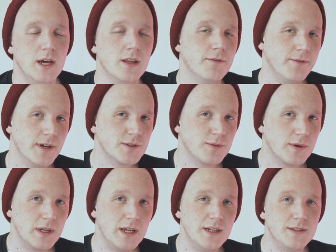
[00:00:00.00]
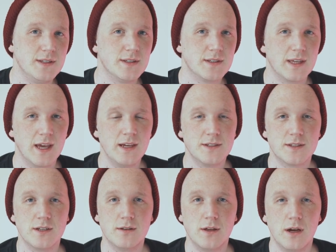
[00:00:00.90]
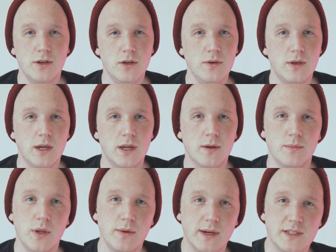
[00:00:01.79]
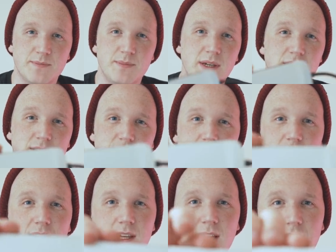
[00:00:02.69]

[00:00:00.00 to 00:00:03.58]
The first one is this Kingston Nucleum USB-C